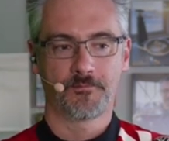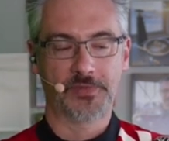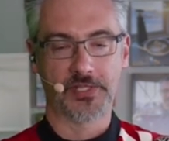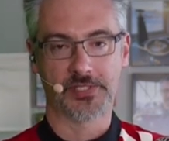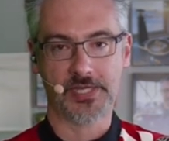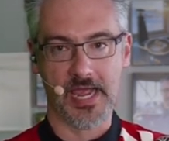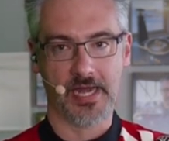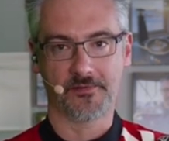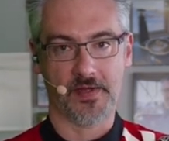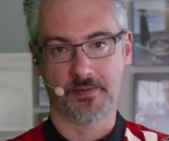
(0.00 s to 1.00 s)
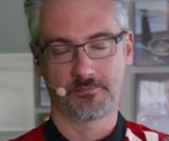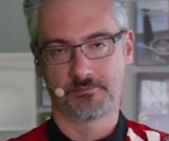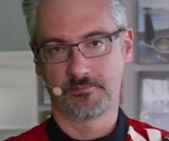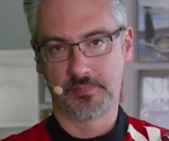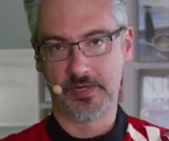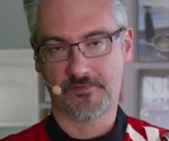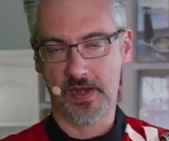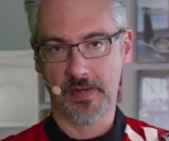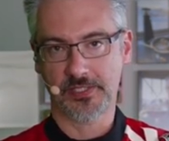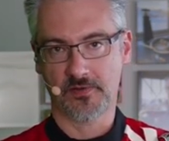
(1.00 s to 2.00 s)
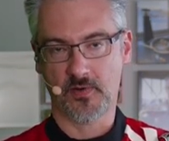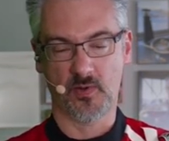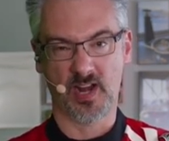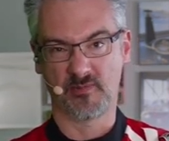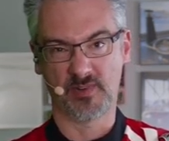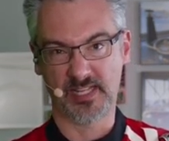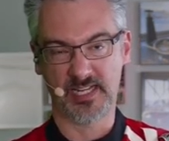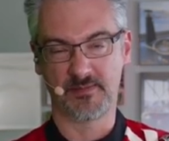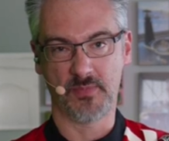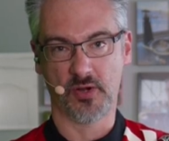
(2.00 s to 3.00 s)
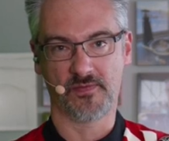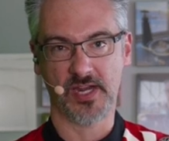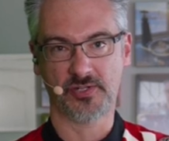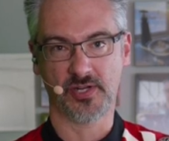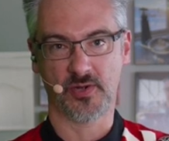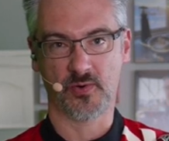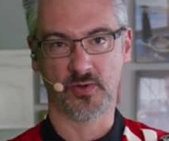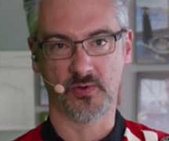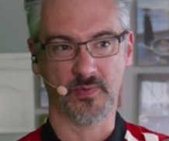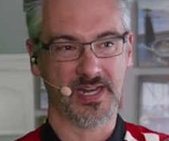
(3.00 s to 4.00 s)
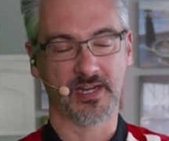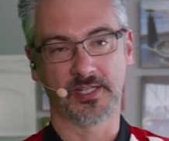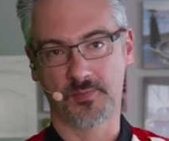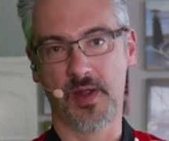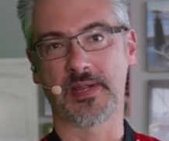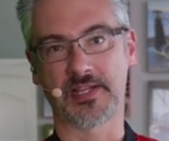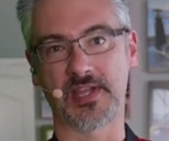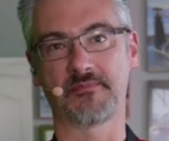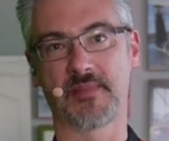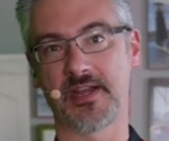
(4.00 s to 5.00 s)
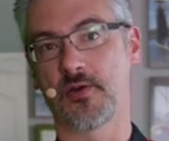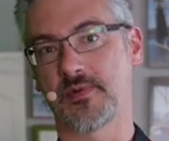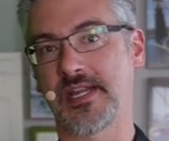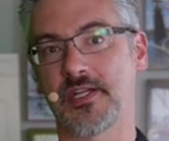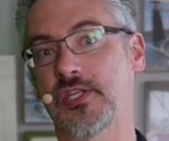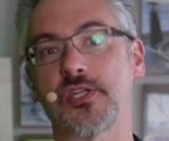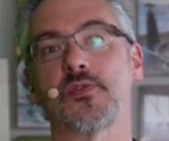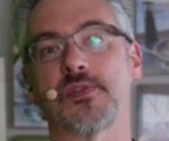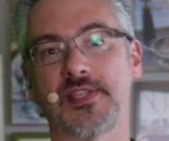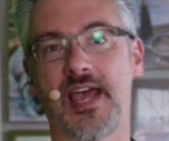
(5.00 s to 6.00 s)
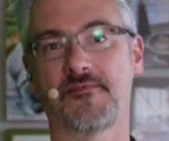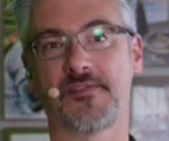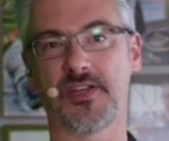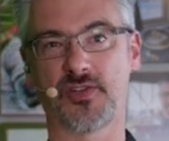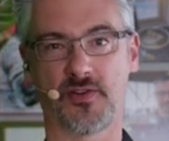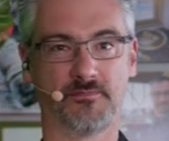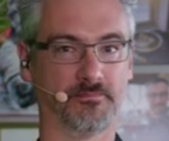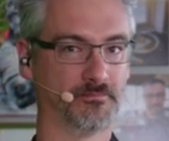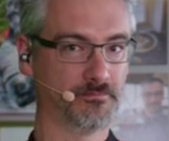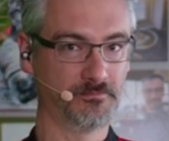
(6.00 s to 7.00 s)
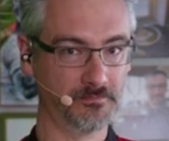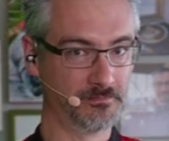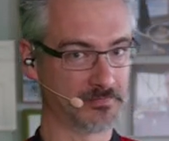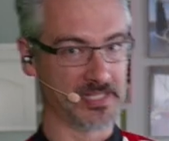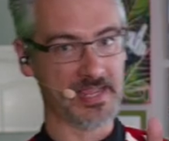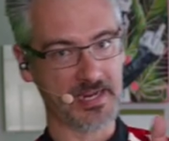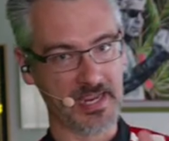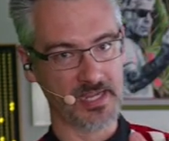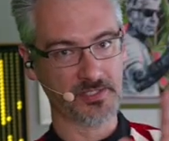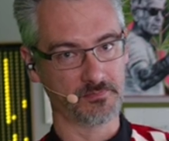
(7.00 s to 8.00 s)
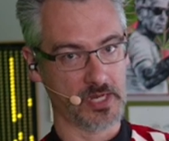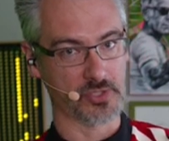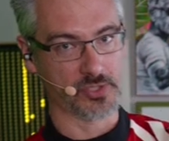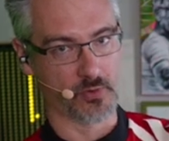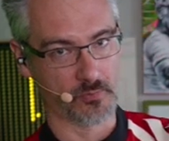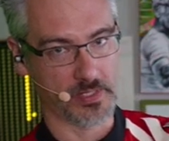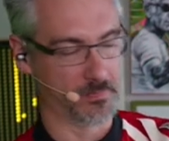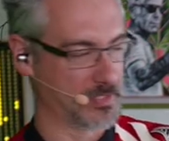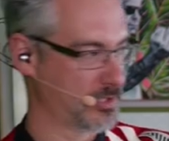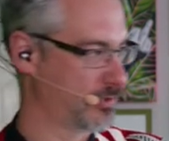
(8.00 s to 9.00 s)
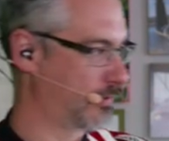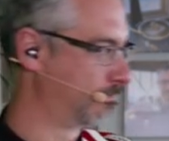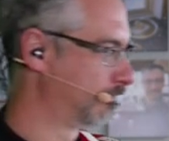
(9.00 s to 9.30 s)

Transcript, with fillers: instead, if I find myself going, I really need motivation in order to read it, it's probably because I, I don't need to use that feature. In that case, I just don't read the material.